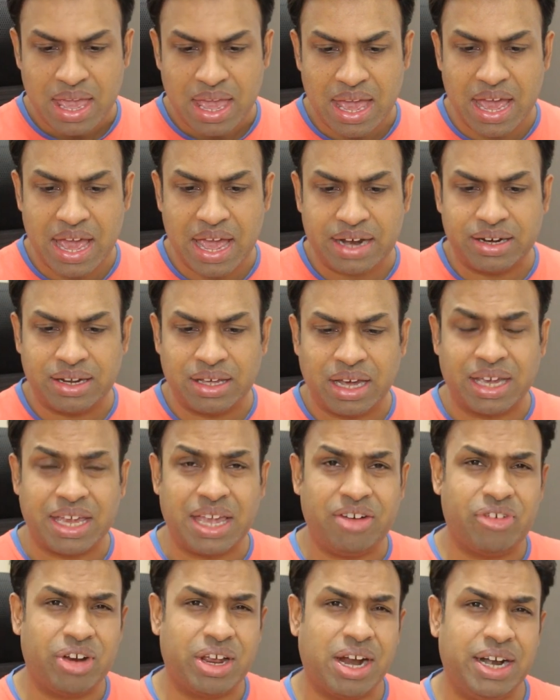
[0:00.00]
And
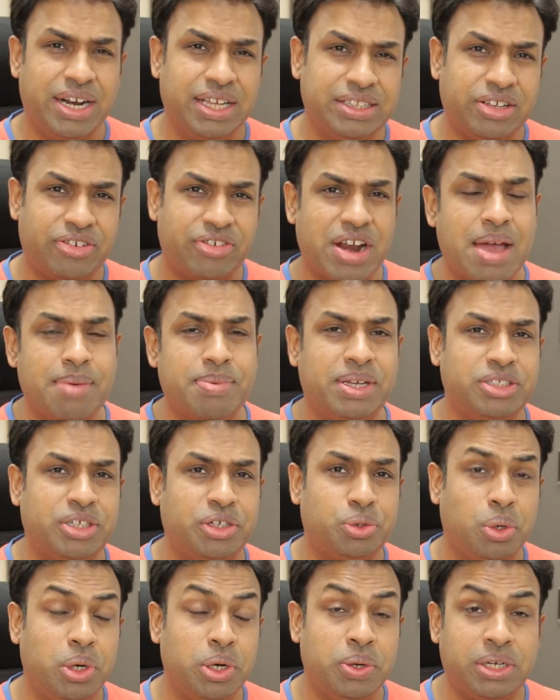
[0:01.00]
again, regarding the RAM, as I
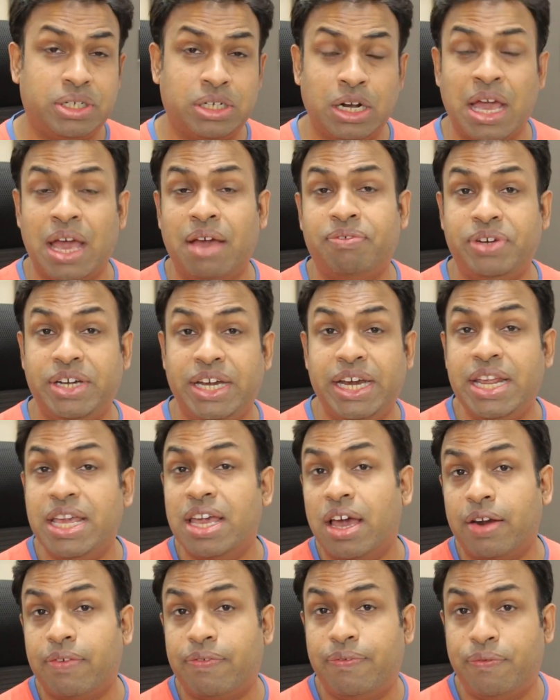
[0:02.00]
told you, it will have
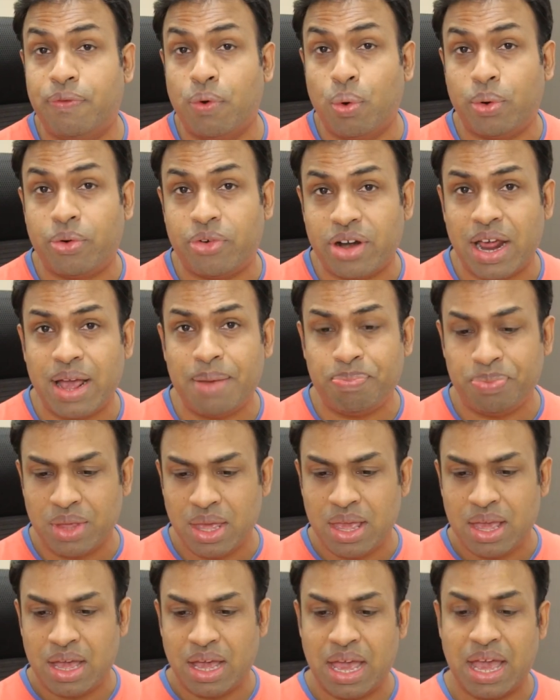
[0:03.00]
DDR4 RAM,
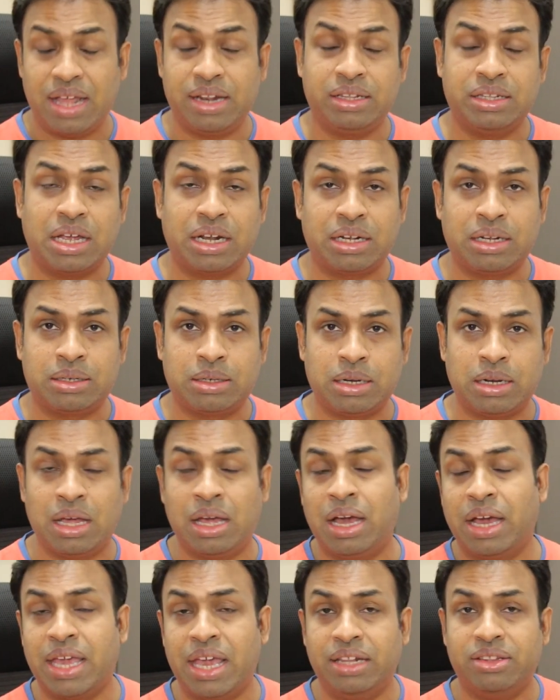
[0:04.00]
and that
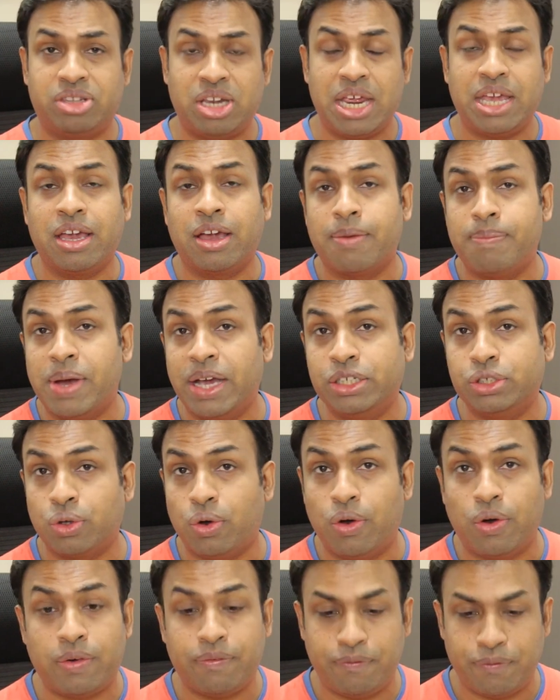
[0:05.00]
again 3 GB
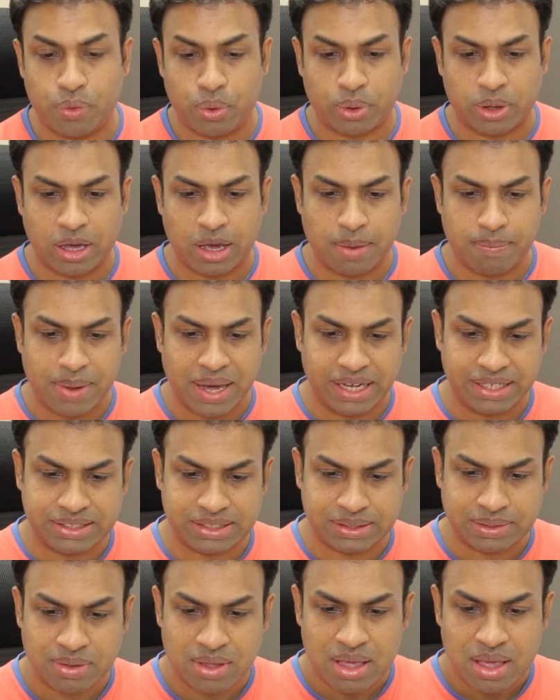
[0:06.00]
or 4
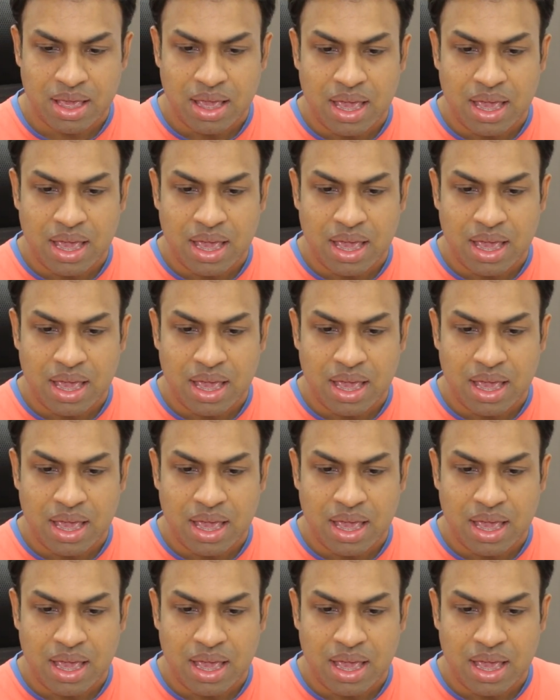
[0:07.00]
GB.